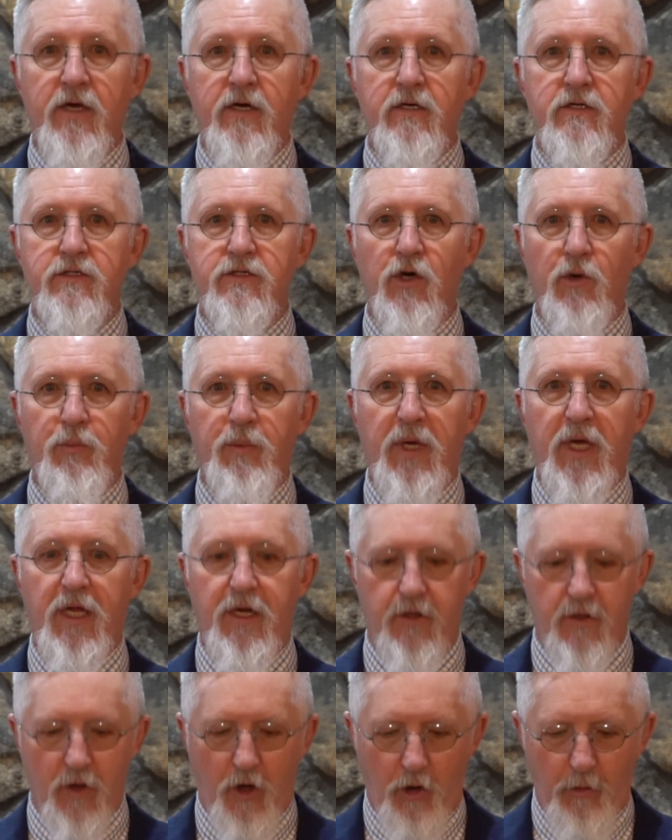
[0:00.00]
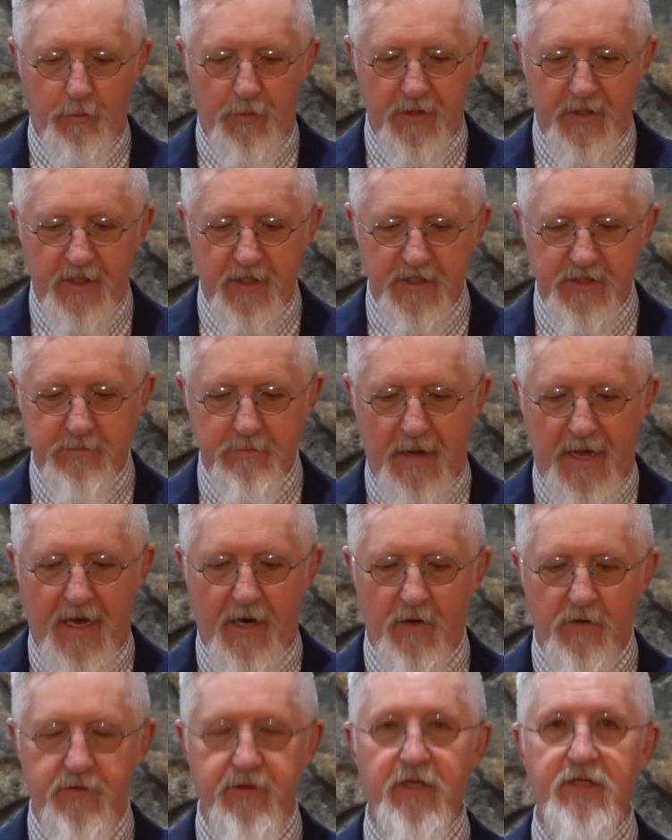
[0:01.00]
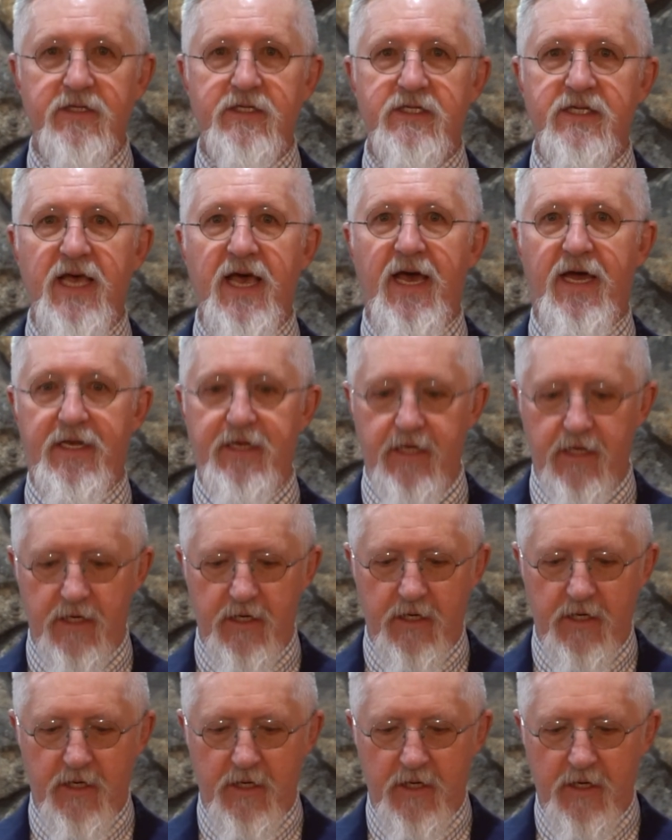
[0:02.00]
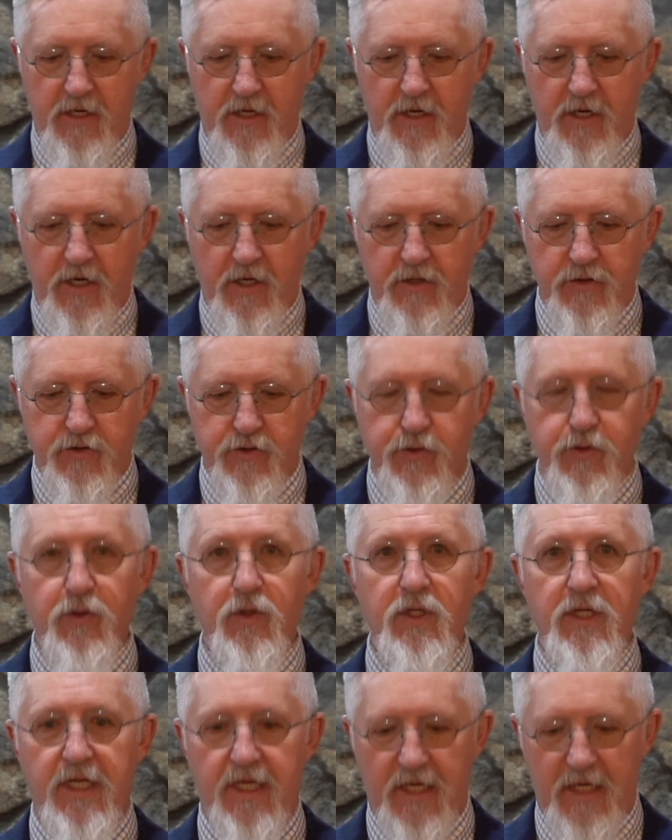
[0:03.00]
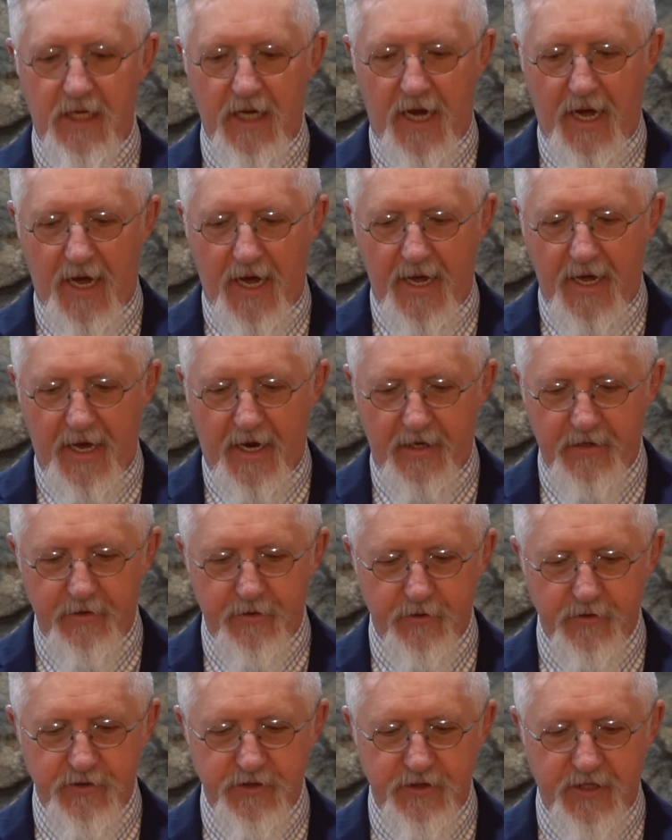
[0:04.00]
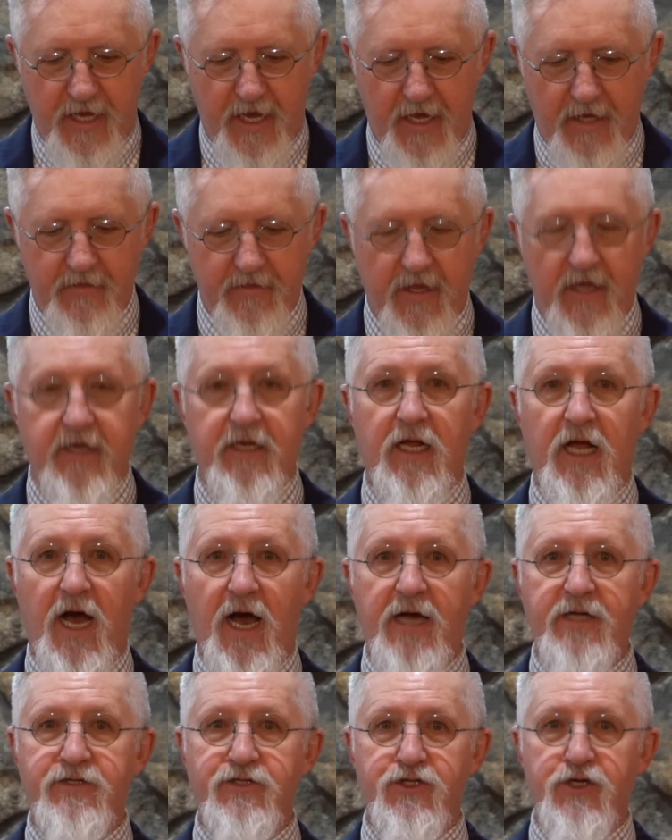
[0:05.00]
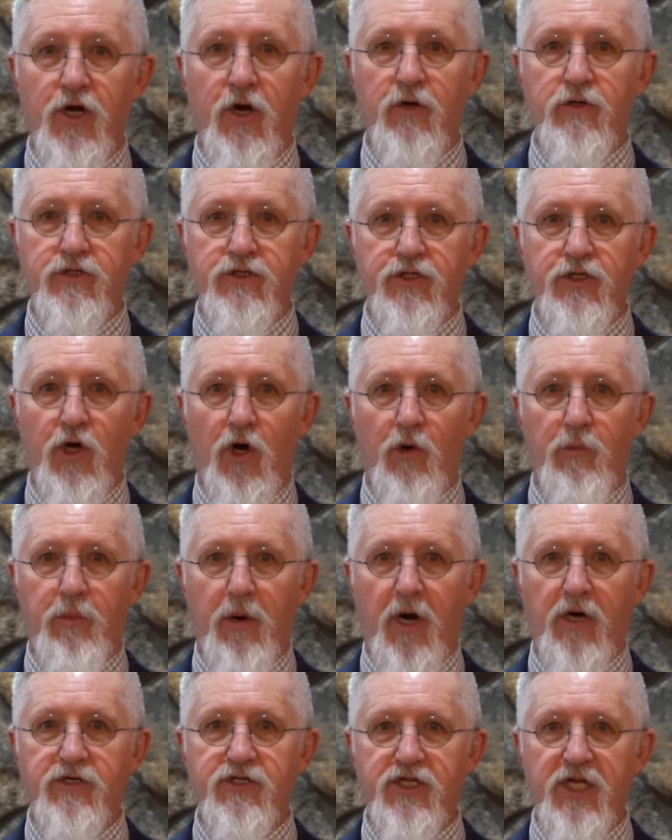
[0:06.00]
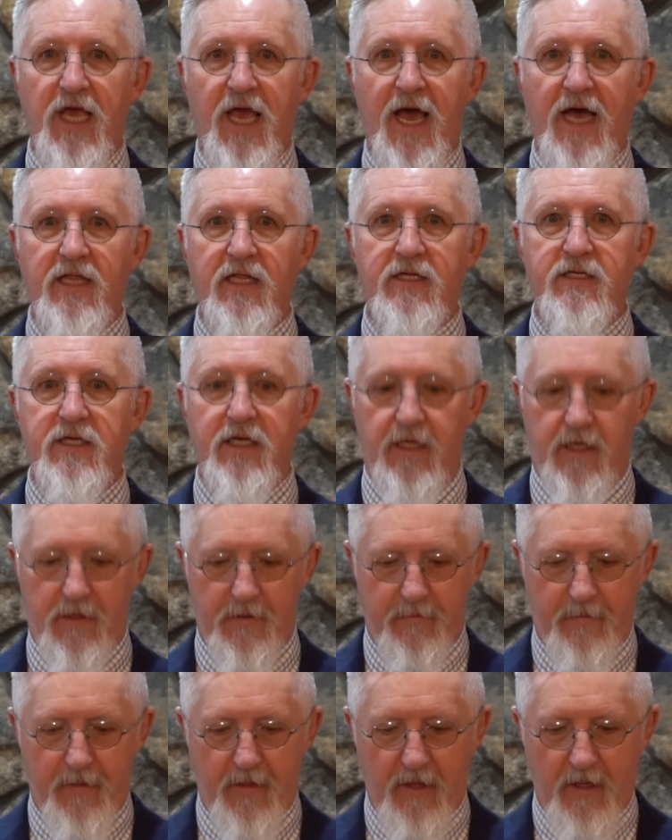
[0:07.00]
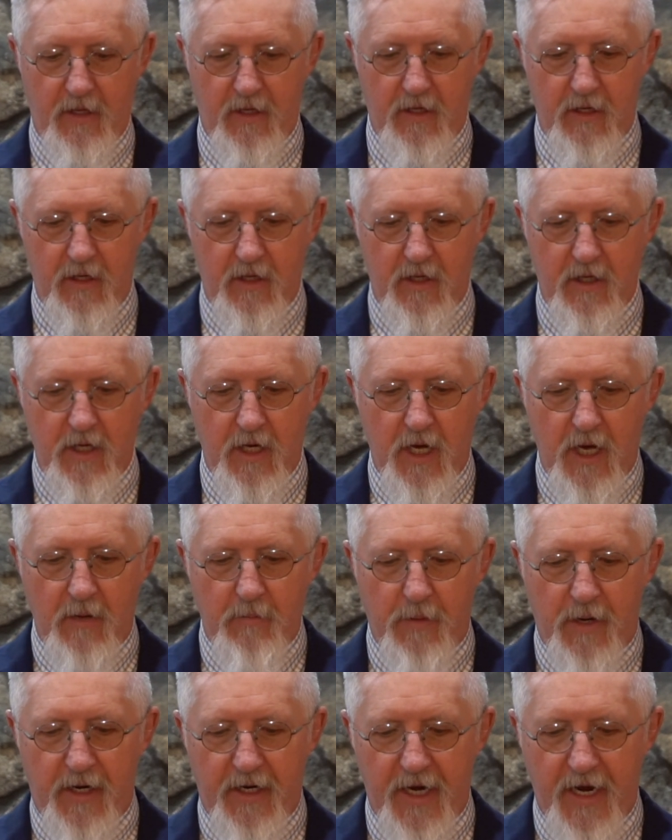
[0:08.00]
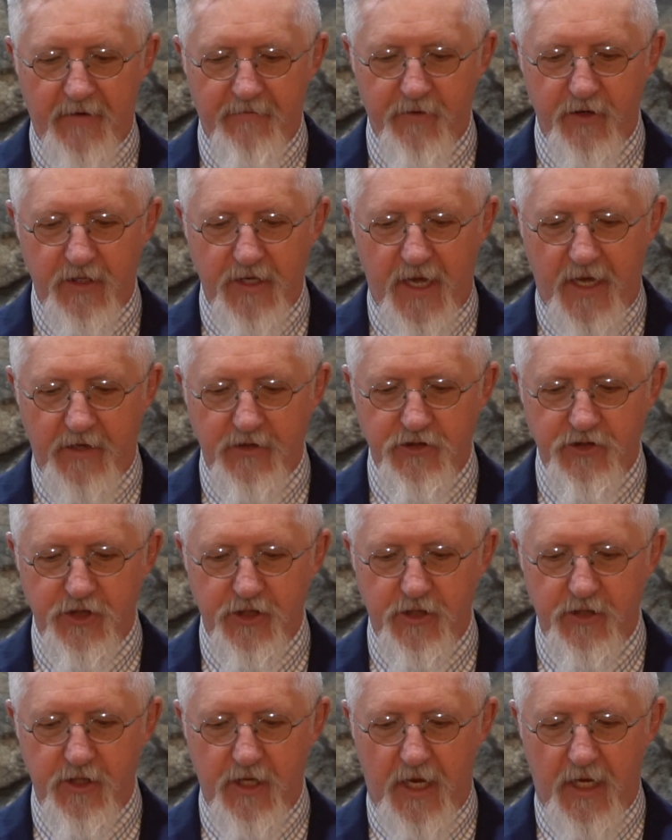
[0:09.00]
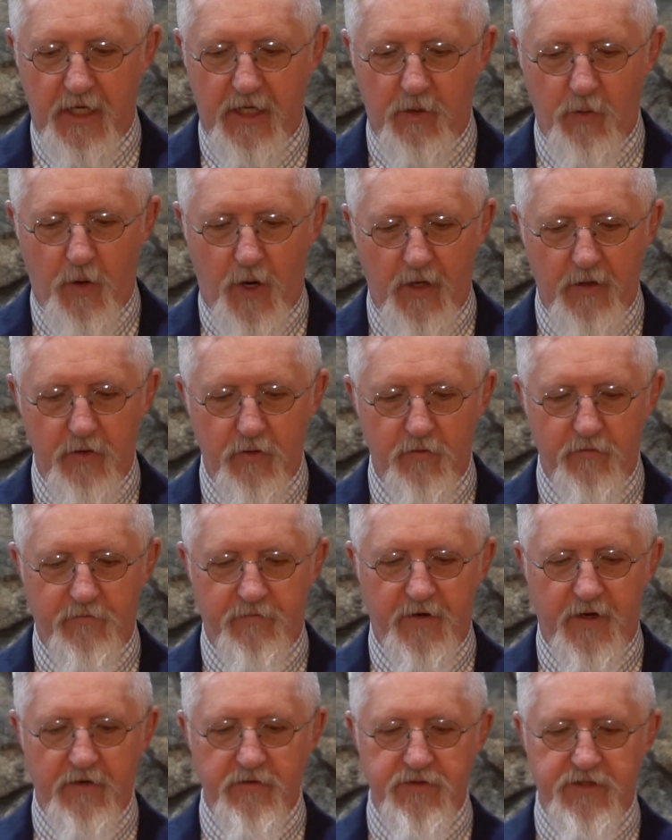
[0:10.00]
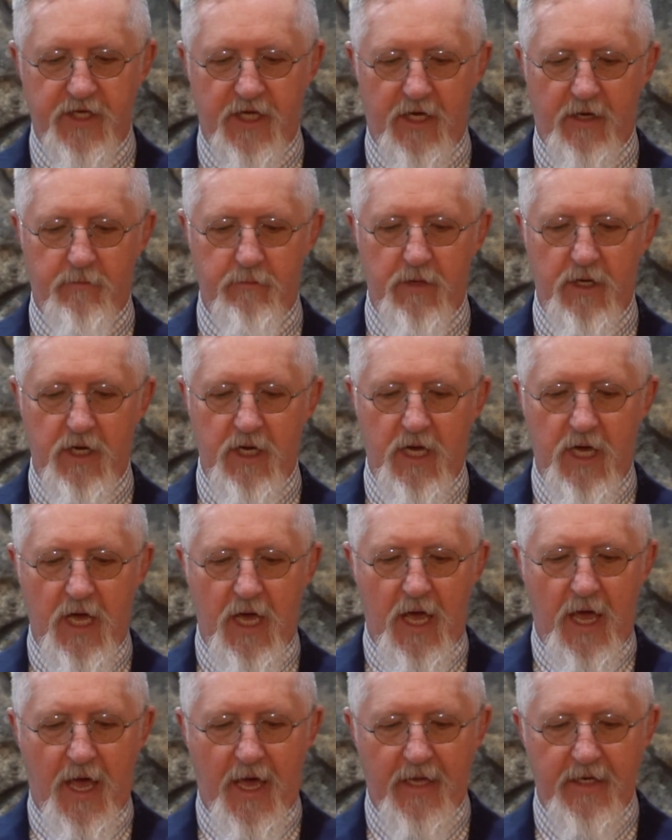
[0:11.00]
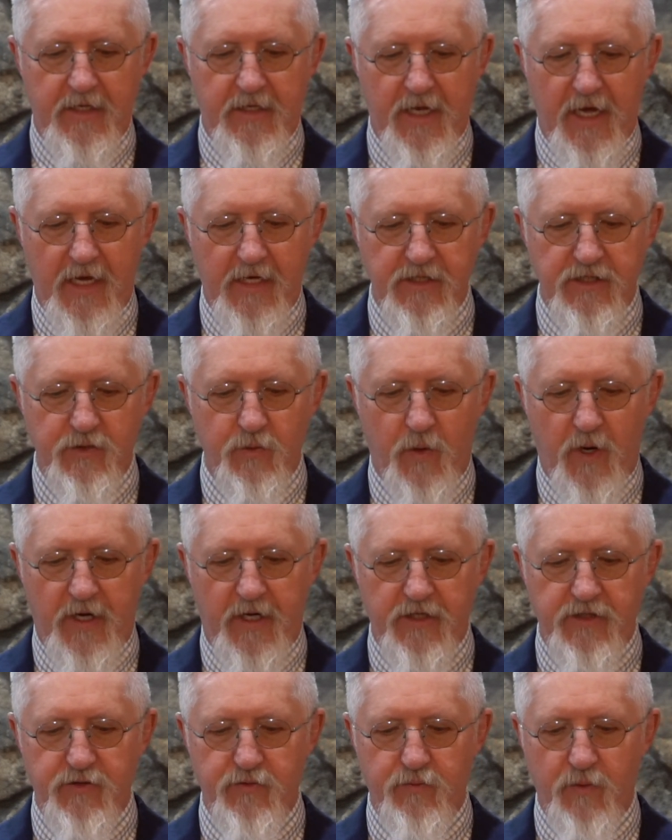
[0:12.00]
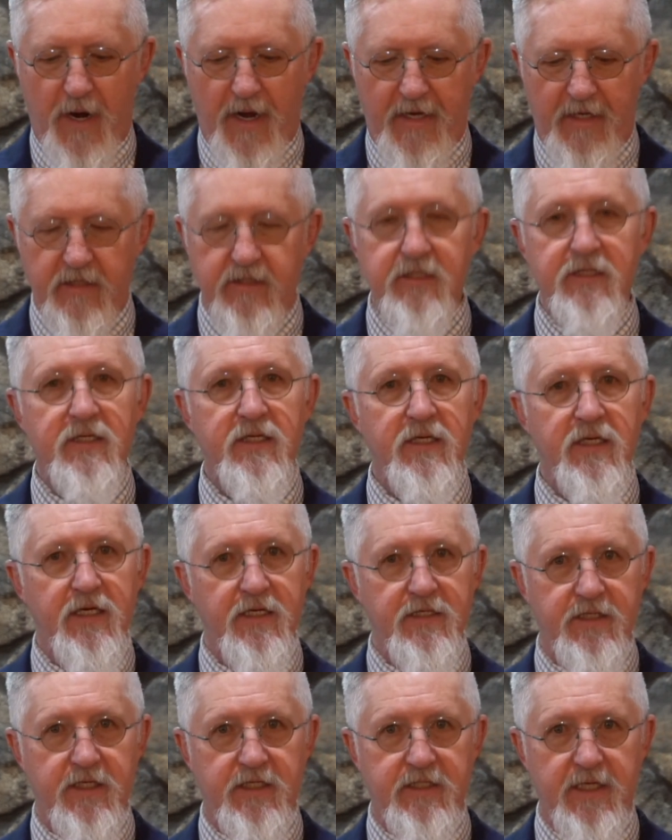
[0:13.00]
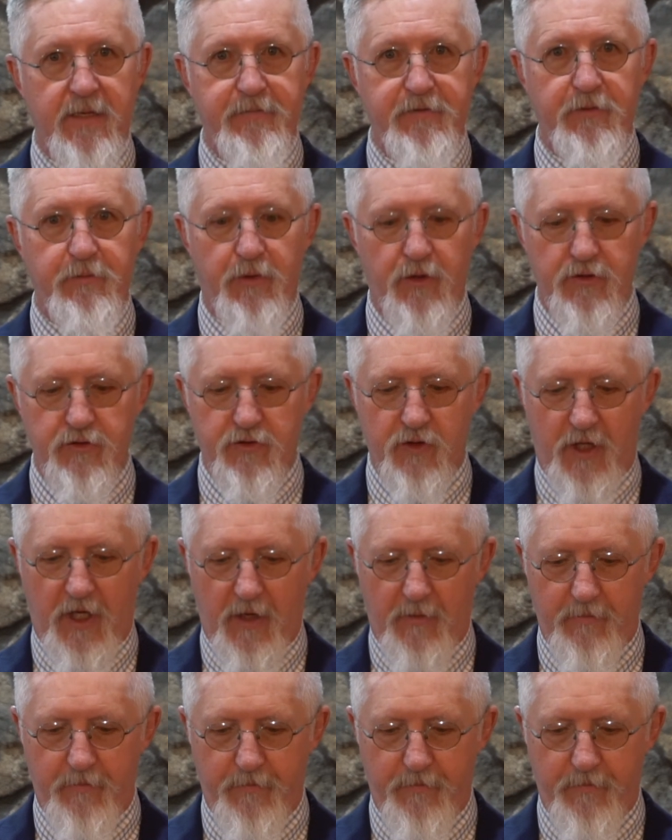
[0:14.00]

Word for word: So Peter opened his mouth and said, Truly I understand that God shows no partiality. But in every nation, anyone who fears him and does what is right is acceptable to him.